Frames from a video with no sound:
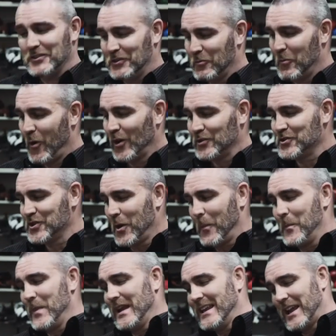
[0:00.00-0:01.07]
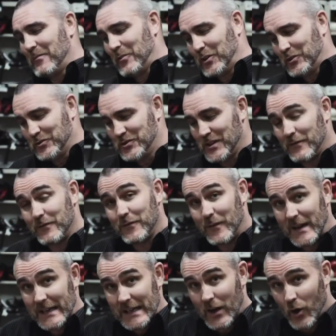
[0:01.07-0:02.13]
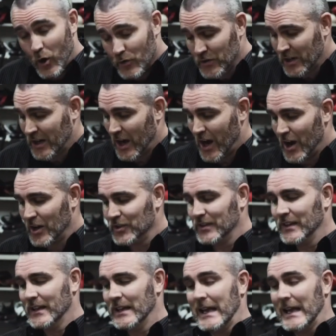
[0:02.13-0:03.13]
to watch Mei Yamaguchi fight on the card,